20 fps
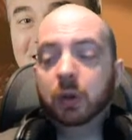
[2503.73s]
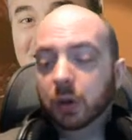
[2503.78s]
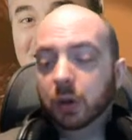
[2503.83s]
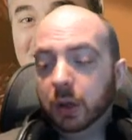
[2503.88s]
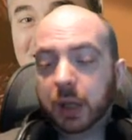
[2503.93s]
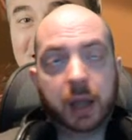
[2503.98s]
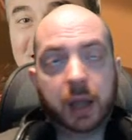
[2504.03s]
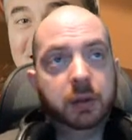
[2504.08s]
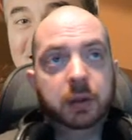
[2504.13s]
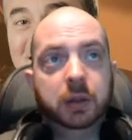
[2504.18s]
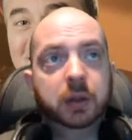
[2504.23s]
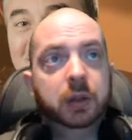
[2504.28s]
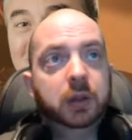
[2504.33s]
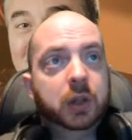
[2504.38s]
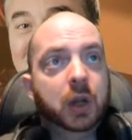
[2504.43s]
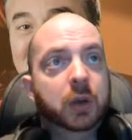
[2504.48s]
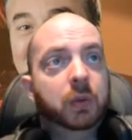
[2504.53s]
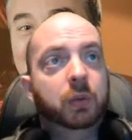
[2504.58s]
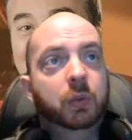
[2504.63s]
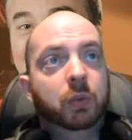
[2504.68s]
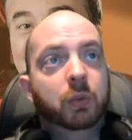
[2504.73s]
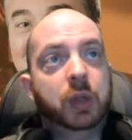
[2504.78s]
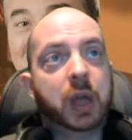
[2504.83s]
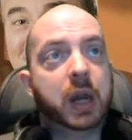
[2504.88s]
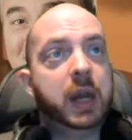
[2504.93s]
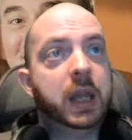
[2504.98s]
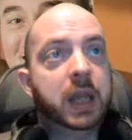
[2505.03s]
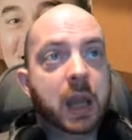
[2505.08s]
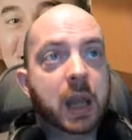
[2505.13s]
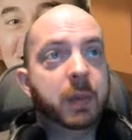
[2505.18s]
Okay, so with
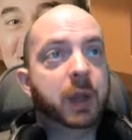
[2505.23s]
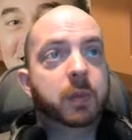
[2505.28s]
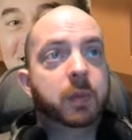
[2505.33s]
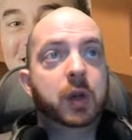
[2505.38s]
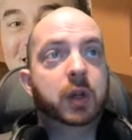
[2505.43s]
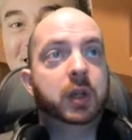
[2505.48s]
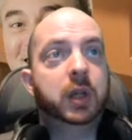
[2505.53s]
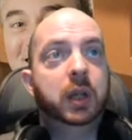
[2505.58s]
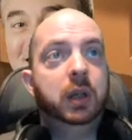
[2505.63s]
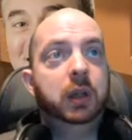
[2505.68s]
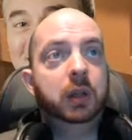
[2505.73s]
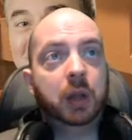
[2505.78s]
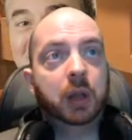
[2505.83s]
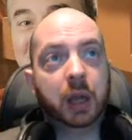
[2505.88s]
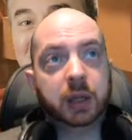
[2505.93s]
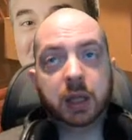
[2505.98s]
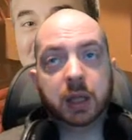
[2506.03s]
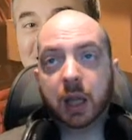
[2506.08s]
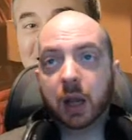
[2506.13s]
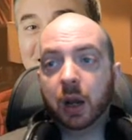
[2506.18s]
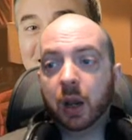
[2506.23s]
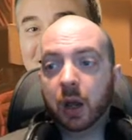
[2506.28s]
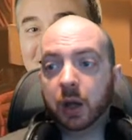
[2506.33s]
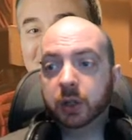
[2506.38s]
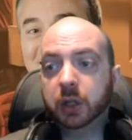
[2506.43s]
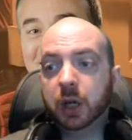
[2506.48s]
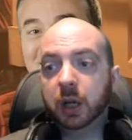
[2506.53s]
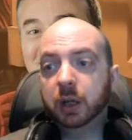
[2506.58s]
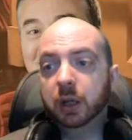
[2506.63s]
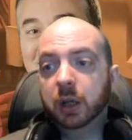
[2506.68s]
any gaming community, as they get
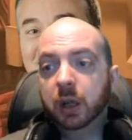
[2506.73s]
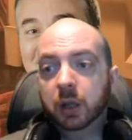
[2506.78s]
larger,